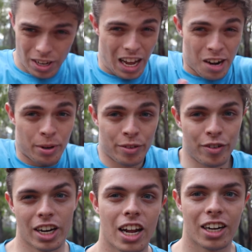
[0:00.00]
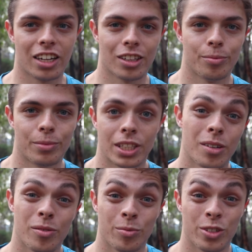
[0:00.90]
I had a bit of fun editing them, and
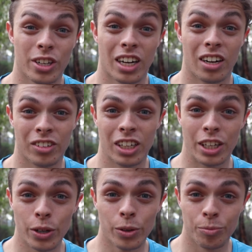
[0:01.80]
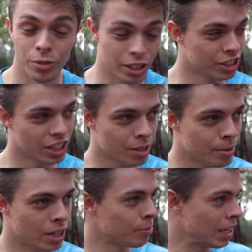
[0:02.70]
some of them turned out really cool. You can check them
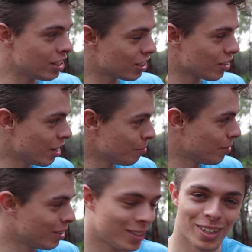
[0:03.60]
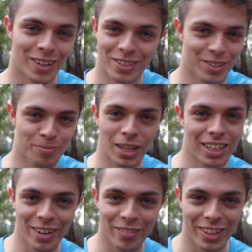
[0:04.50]
out on my Instagram. I just plug
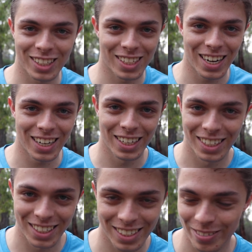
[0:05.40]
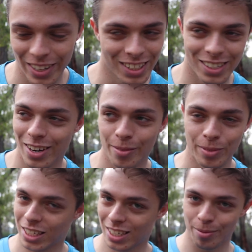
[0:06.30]
in everything today, just my Instagram,
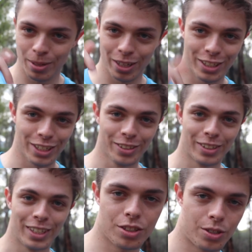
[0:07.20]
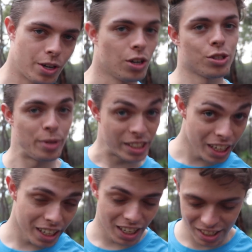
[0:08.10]
that's down below too. So I got to my
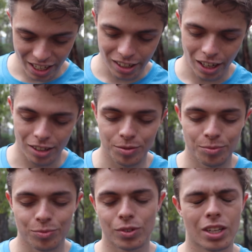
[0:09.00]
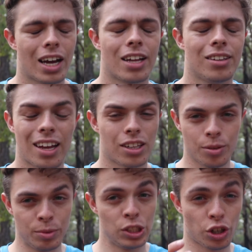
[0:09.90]
second SD card that had like the
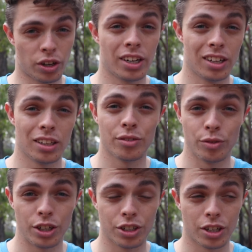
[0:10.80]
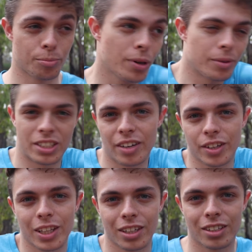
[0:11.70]
majority of the footage on it, pretty much
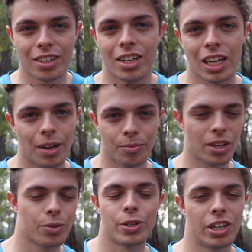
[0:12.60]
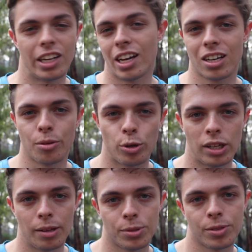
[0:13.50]
everything. The other one only had a couple of
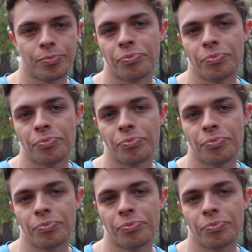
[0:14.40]
clips.